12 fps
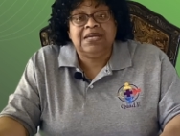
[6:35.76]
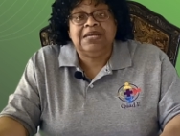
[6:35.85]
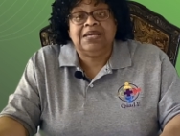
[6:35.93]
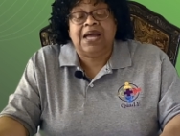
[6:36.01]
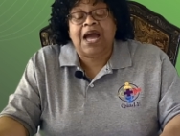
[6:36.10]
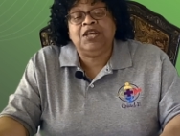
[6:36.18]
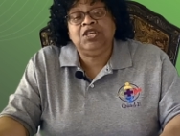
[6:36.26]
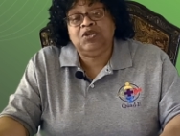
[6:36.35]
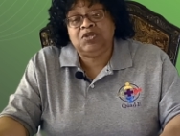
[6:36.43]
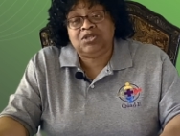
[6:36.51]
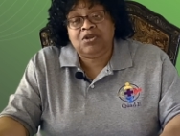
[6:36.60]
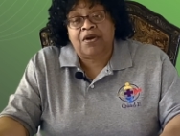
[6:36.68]
How do you
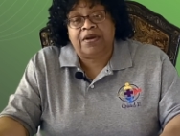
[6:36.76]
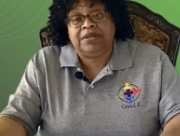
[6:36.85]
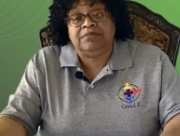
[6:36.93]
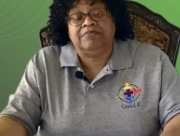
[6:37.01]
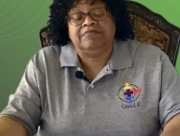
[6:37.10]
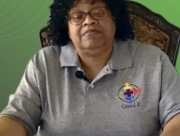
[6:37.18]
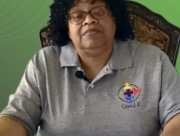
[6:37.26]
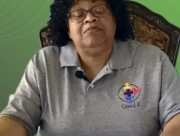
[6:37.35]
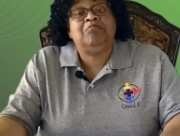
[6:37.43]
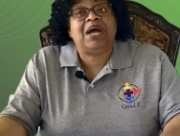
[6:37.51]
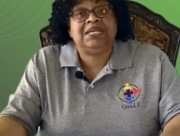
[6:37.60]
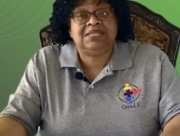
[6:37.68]
start?
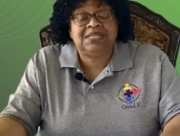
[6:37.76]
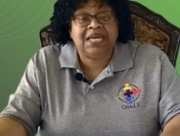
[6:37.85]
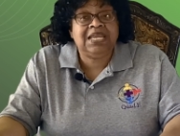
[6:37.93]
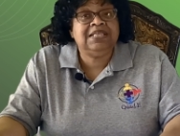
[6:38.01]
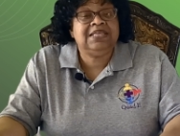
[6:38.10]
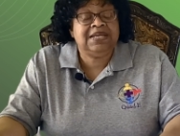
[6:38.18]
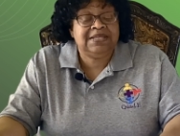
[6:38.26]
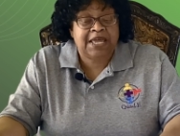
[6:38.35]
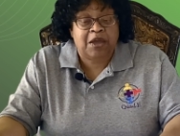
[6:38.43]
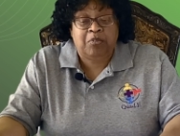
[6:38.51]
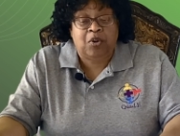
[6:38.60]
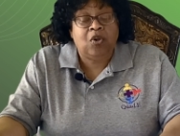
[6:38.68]
By setting the
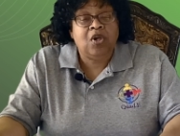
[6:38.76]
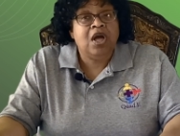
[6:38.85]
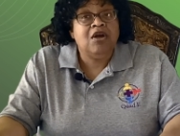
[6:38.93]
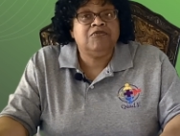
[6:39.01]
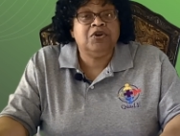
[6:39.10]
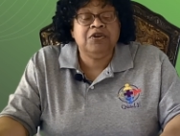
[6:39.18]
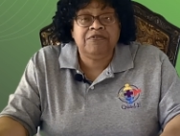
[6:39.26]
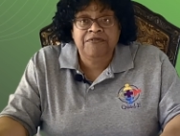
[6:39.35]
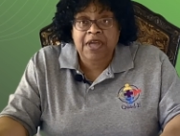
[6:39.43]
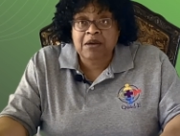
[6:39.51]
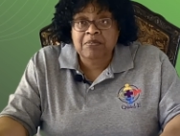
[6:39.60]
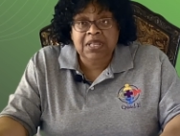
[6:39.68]
example. For your
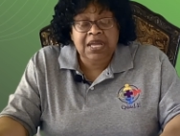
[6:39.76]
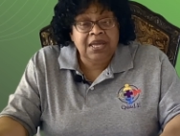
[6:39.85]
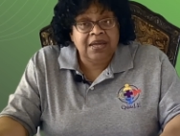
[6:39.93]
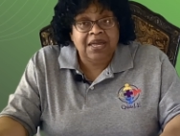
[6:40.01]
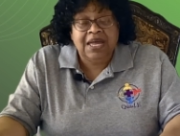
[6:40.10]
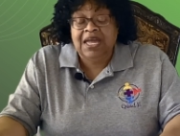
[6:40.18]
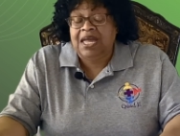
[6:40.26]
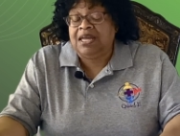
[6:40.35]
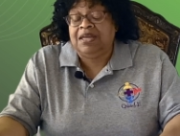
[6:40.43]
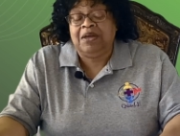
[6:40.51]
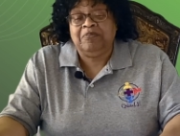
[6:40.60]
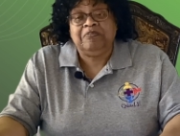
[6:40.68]
family,
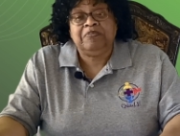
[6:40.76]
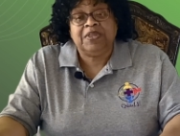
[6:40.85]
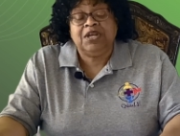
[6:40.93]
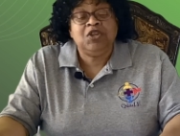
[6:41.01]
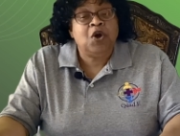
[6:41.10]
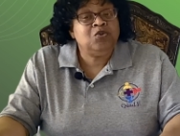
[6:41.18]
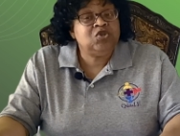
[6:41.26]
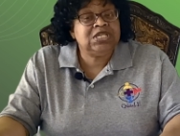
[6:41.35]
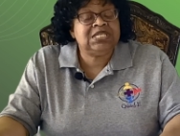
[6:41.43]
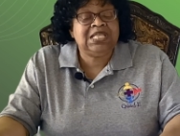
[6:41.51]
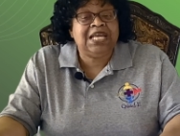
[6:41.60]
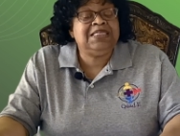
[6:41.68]
don't just
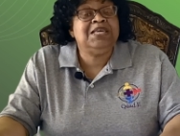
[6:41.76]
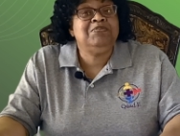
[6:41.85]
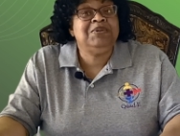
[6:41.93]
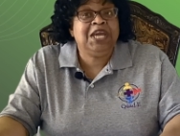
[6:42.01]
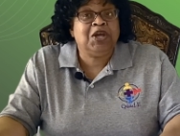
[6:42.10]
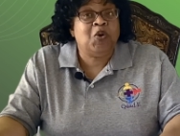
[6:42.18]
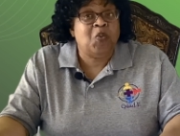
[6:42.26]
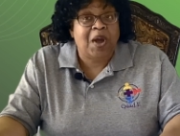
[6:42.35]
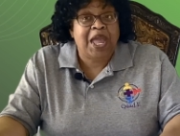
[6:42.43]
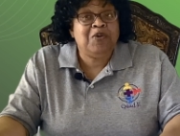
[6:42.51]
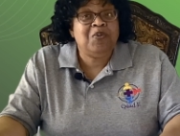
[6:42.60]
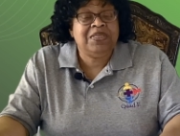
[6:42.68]
let them get away
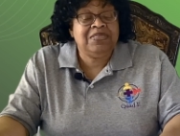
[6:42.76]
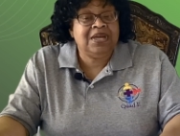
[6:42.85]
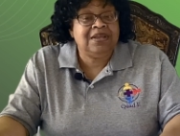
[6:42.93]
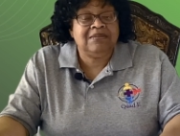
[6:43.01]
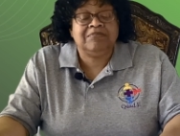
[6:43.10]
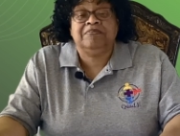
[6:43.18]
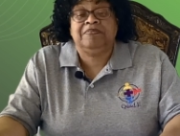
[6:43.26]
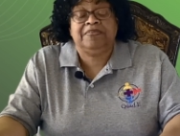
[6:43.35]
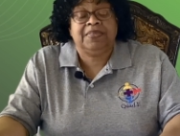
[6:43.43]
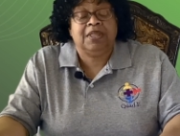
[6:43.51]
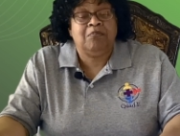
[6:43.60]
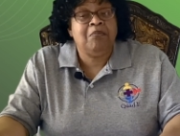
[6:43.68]
with it.
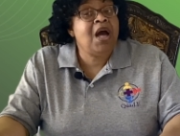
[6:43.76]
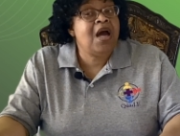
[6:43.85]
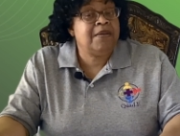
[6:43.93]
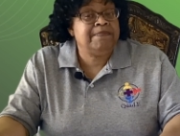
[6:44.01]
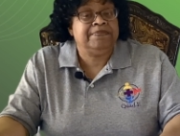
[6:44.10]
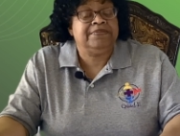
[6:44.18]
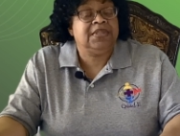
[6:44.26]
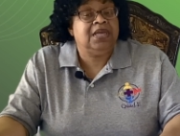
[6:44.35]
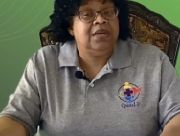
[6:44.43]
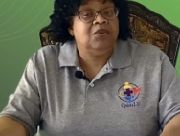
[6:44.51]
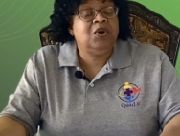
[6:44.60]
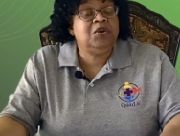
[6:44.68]
Mom,
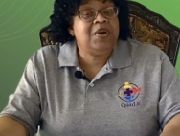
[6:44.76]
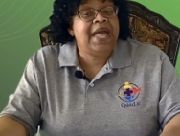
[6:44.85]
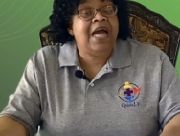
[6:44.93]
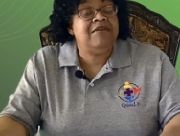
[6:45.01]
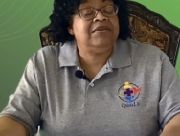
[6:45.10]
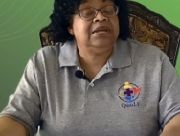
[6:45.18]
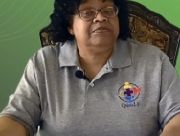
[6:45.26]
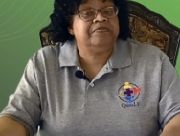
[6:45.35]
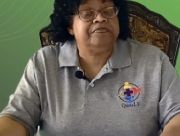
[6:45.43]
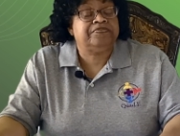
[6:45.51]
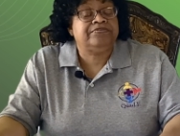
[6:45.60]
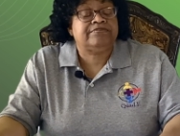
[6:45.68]
what are we having?
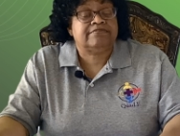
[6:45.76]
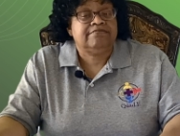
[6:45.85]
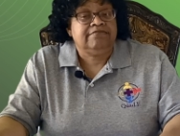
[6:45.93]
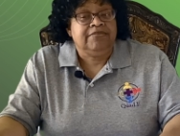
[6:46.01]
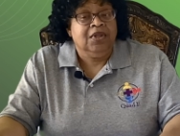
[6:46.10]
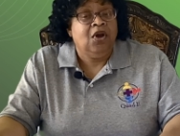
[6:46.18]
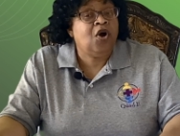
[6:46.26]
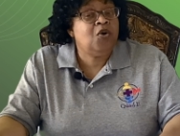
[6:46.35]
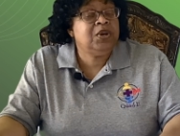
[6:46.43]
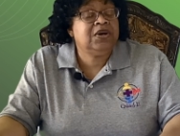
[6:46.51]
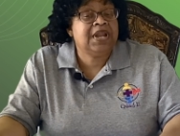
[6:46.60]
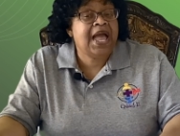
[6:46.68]
Oh, we're going to
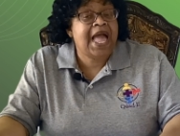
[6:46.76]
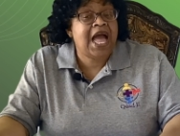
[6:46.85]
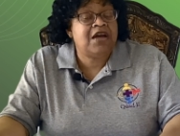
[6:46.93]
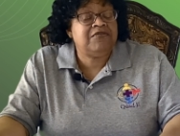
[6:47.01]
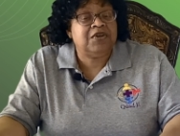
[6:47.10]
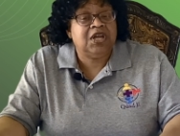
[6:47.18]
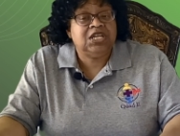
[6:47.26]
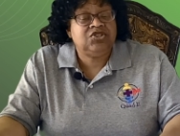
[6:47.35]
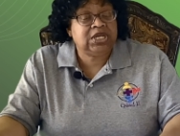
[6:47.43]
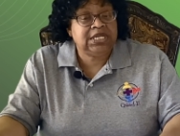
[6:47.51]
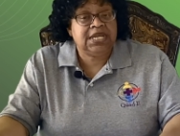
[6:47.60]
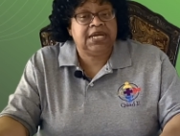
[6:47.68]
have chicken
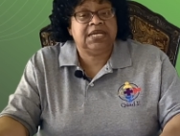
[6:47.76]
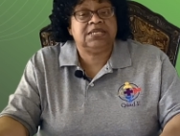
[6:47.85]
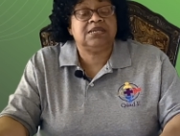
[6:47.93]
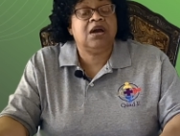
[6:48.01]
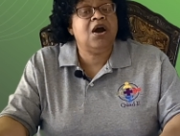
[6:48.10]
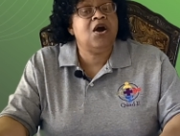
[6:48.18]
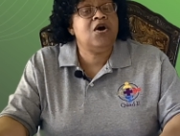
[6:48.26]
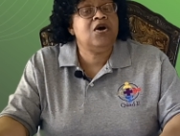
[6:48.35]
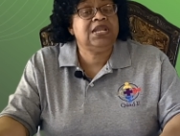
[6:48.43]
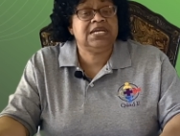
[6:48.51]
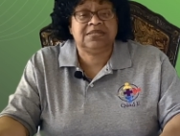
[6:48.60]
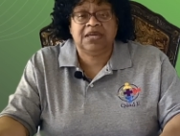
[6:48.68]
nuggets. Oh, that's
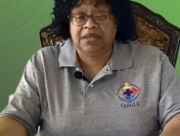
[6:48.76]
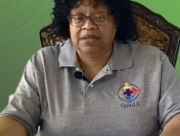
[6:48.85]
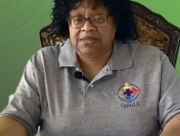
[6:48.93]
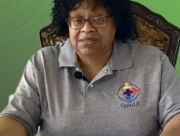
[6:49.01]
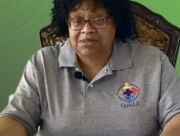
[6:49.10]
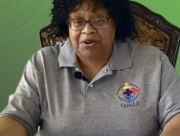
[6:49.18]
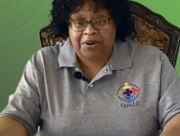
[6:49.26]
not a good start